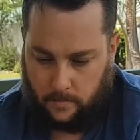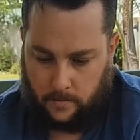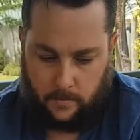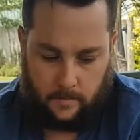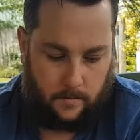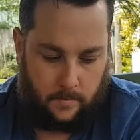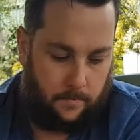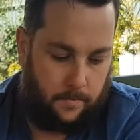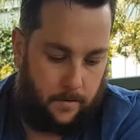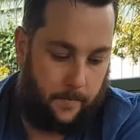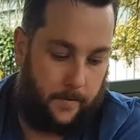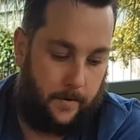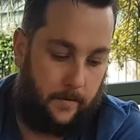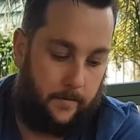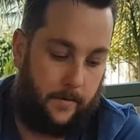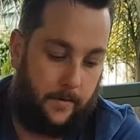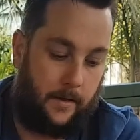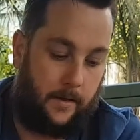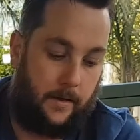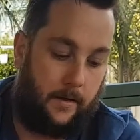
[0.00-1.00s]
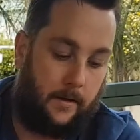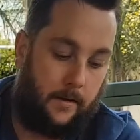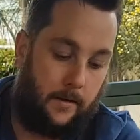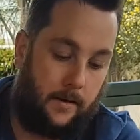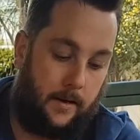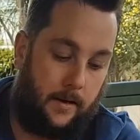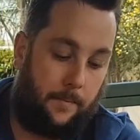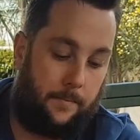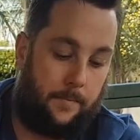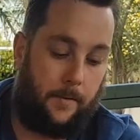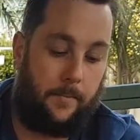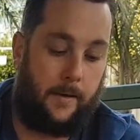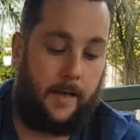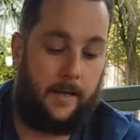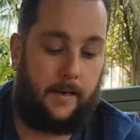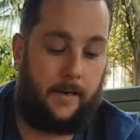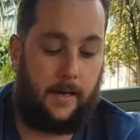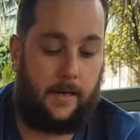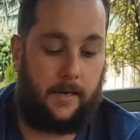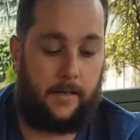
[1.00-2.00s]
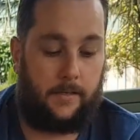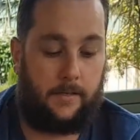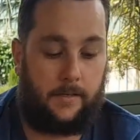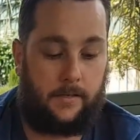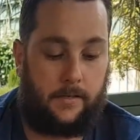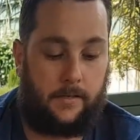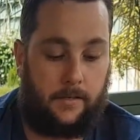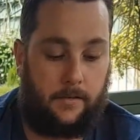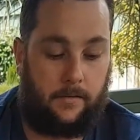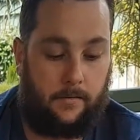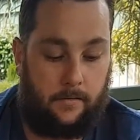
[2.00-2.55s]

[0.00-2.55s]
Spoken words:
Pop it over there. A couple of band-aids.